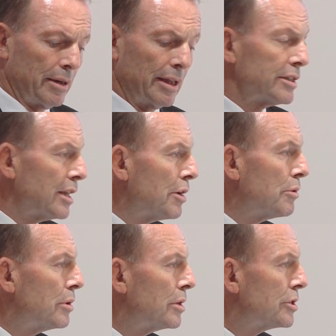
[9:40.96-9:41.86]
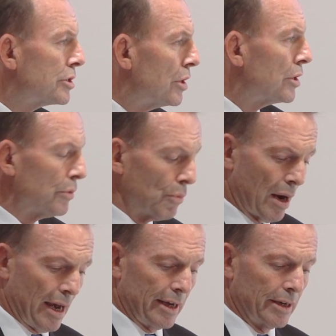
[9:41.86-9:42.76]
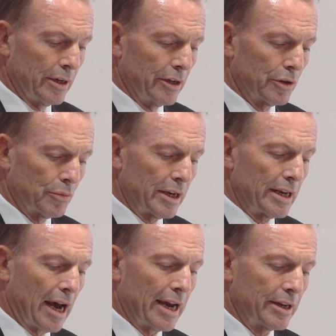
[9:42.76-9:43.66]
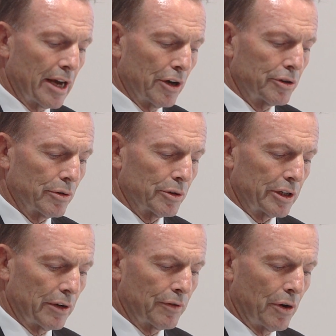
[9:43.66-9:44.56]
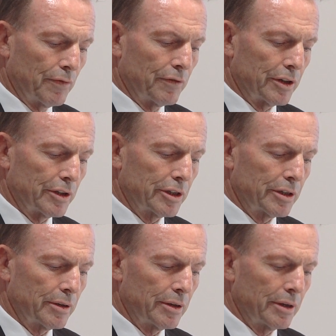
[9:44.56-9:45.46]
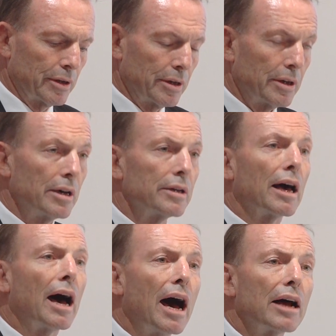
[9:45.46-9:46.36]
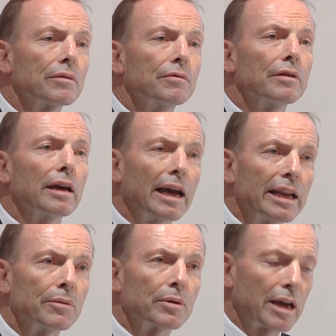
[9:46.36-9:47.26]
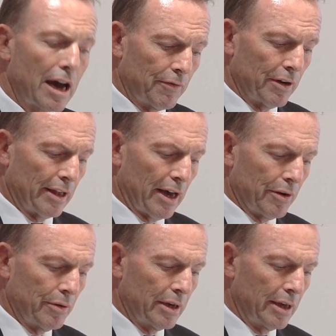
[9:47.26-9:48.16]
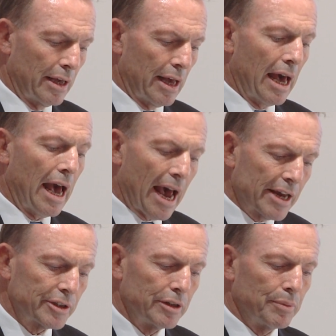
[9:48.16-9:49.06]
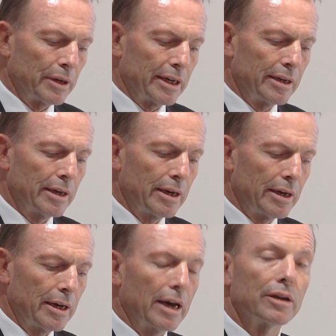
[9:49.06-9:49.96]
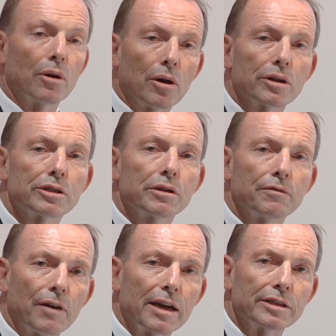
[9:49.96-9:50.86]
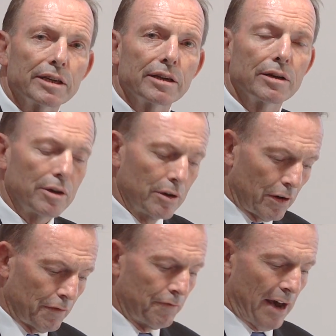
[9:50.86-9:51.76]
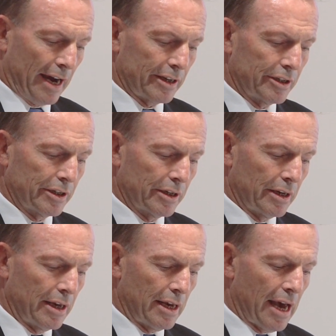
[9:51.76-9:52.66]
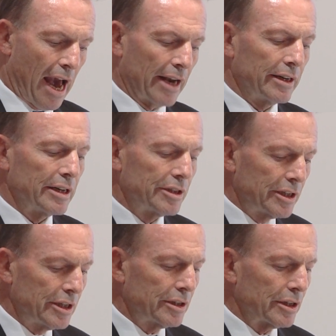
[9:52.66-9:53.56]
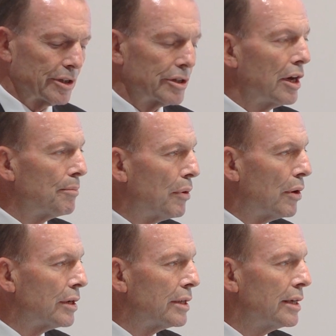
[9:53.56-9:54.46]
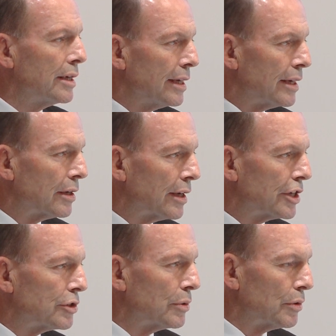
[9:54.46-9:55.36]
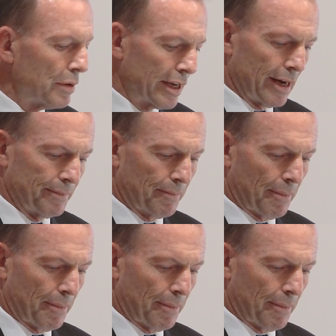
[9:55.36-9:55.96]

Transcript: There's no certain way to regain cultural self-confidence. The heart of any recovery, though, has to be an honest facing of facts and an insistence upon intellectual rigour.